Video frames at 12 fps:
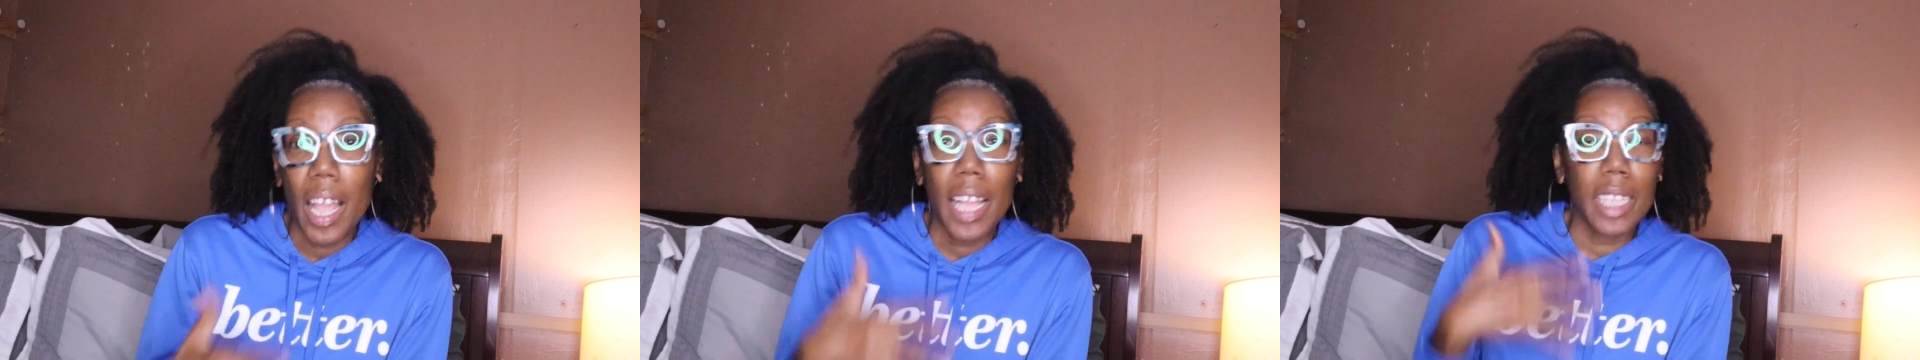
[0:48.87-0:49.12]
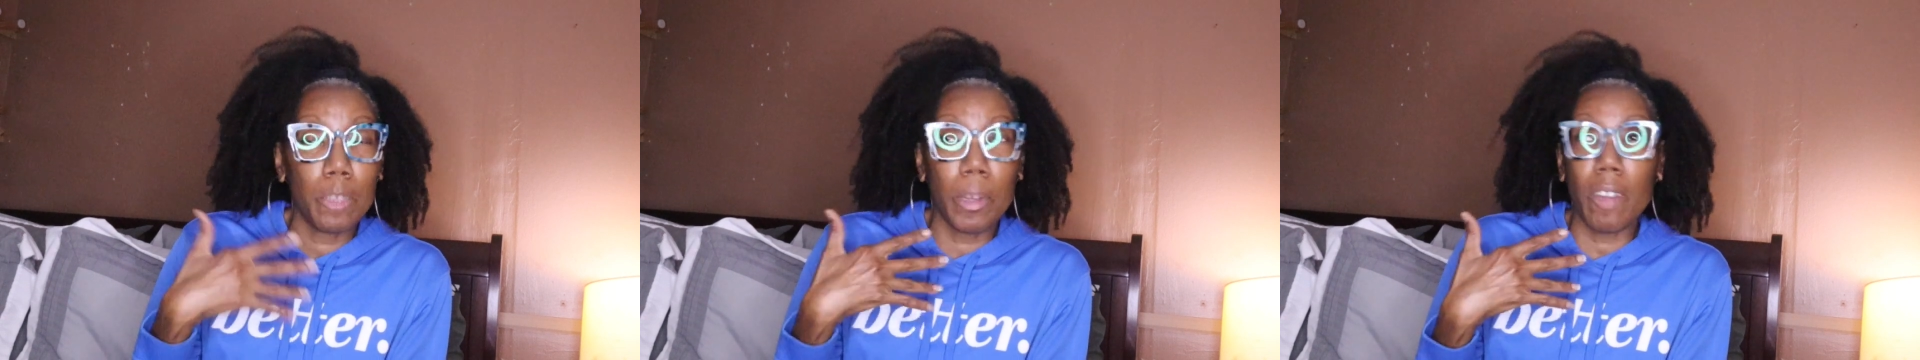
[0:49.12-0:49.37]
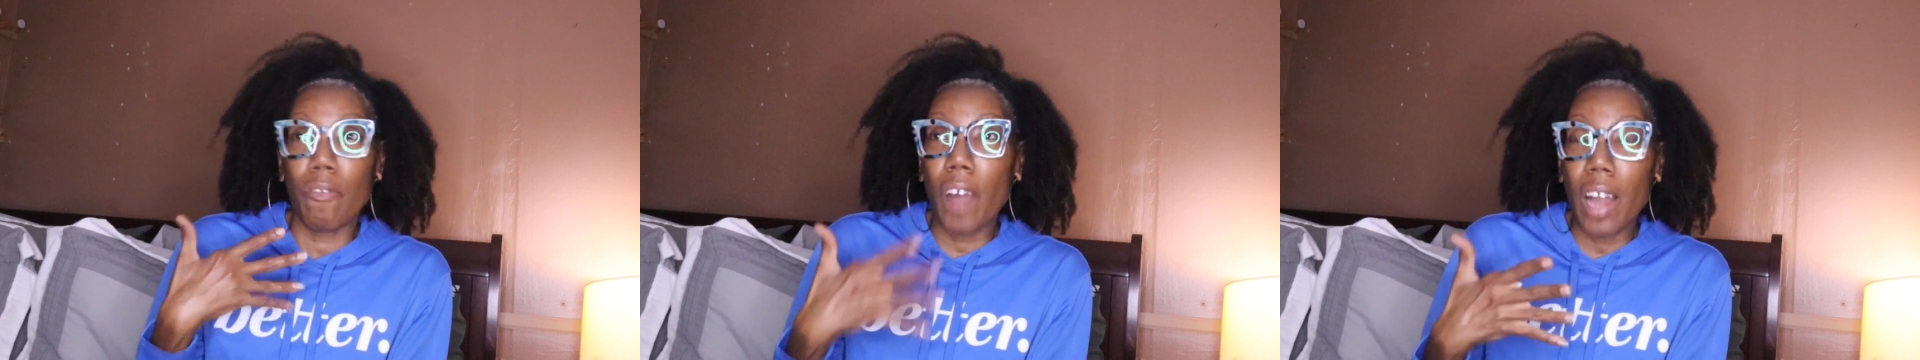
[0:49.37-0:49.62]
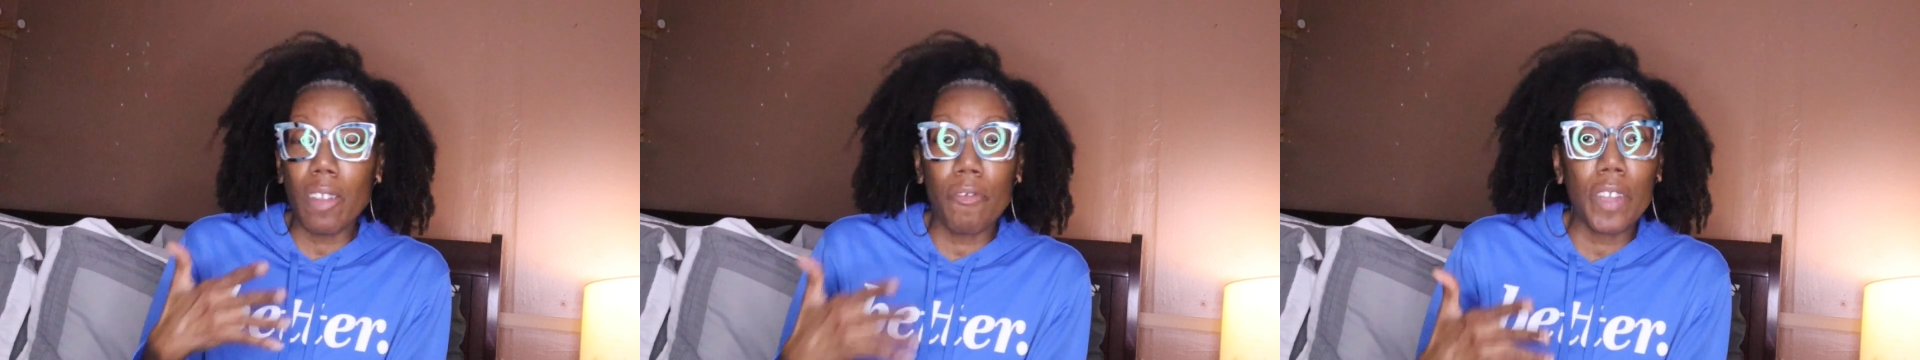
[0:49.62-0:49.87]
He's been a
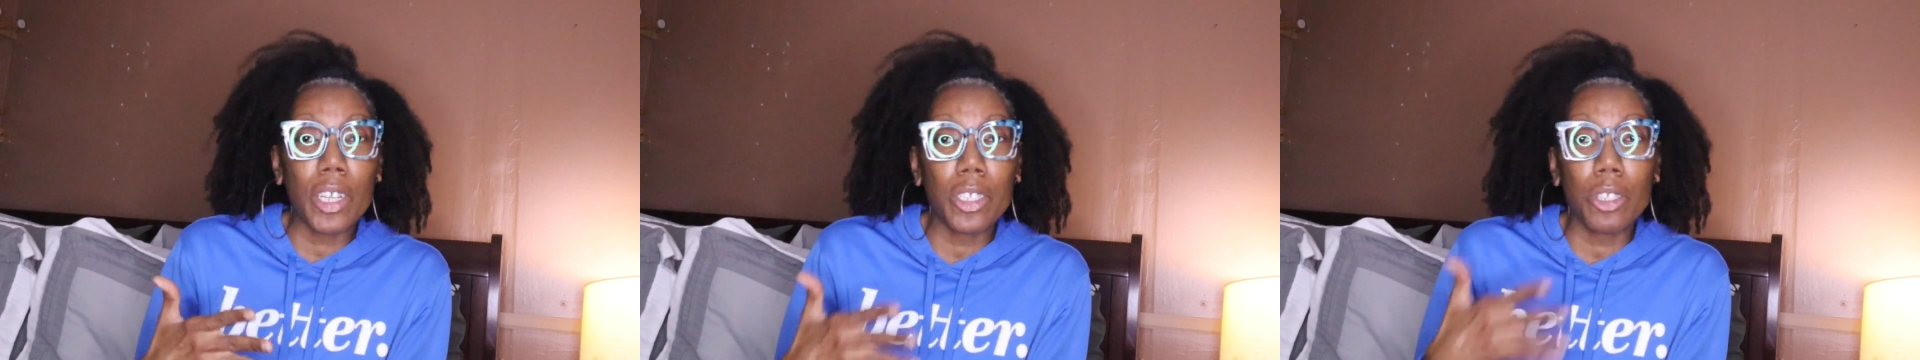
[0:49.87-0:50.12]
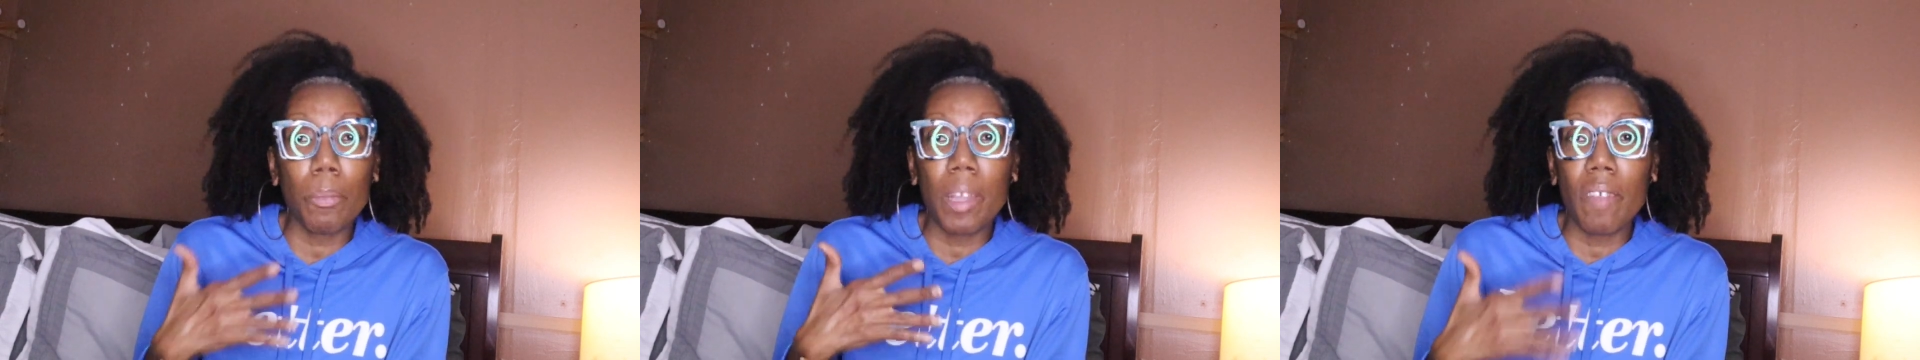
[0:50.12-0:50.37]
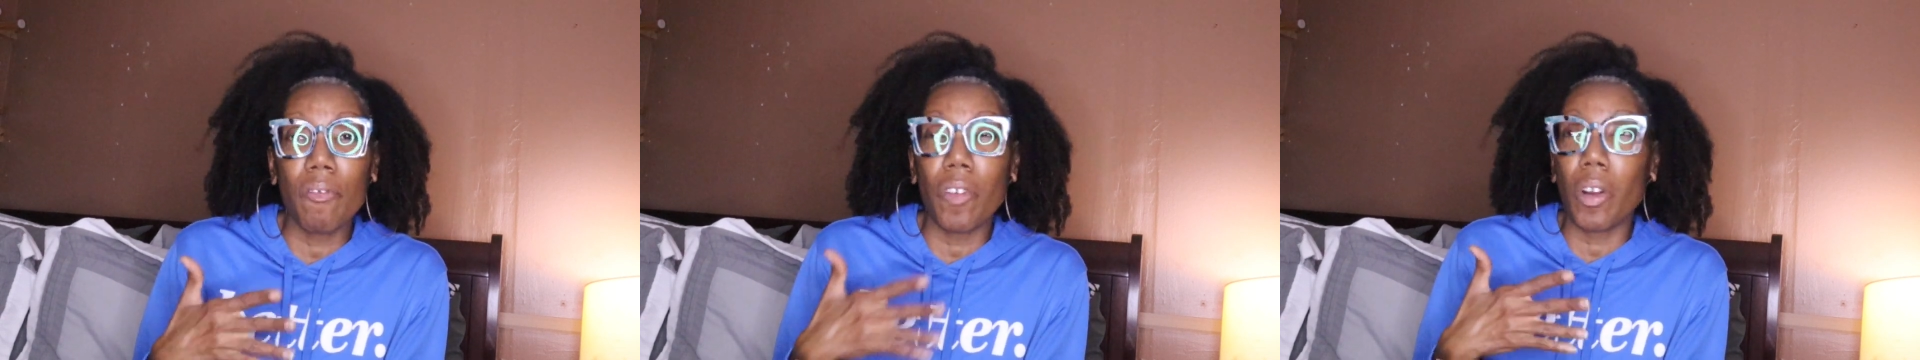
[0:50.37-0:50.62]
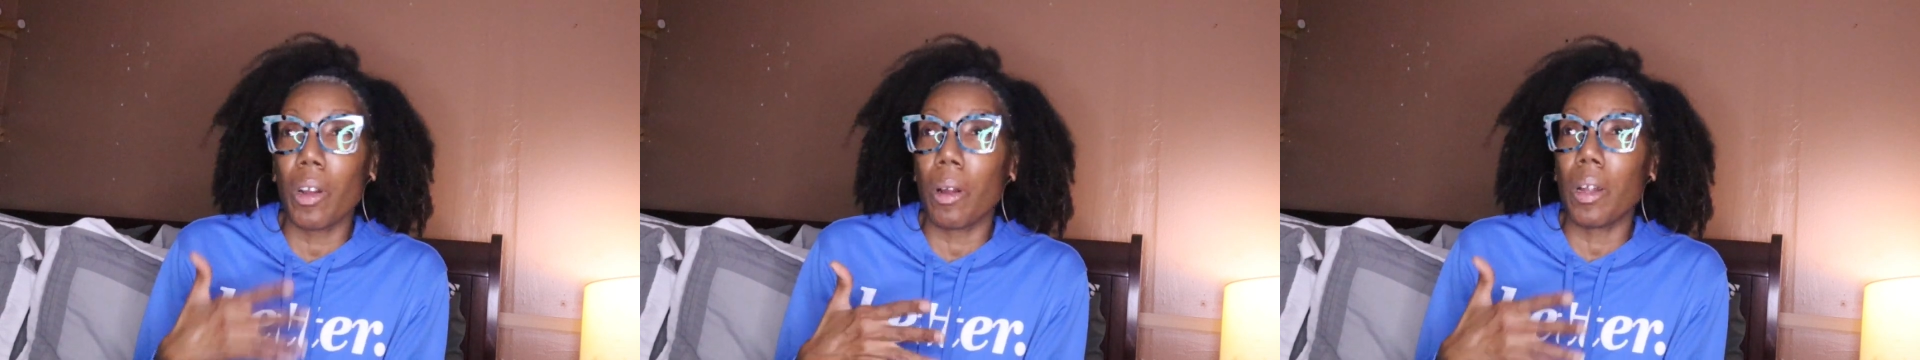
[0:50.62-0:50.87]
father figure to me
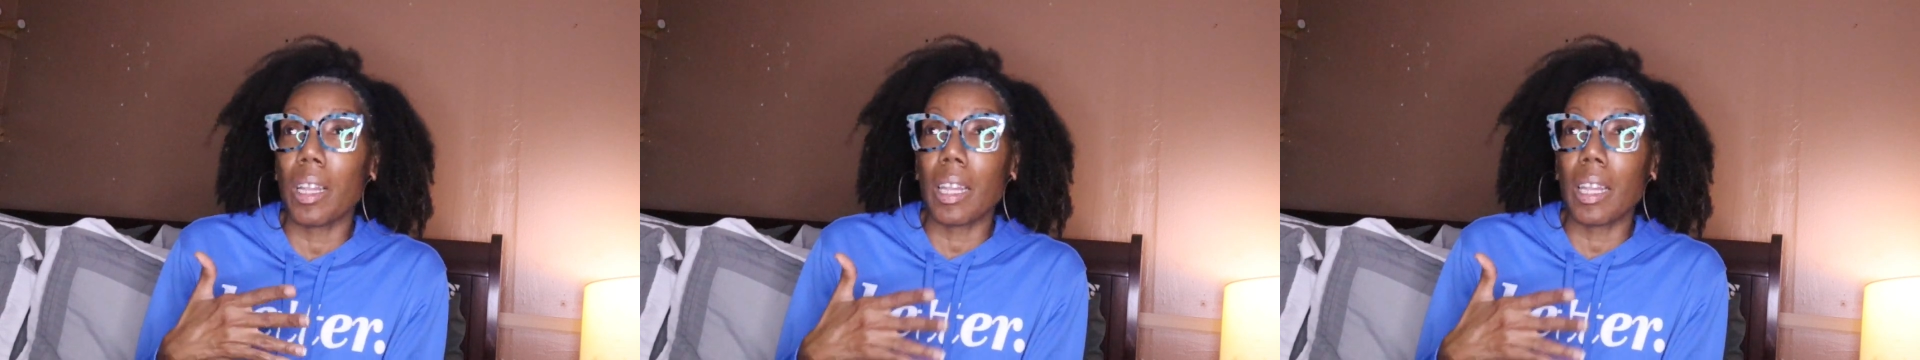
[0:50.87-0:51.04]
for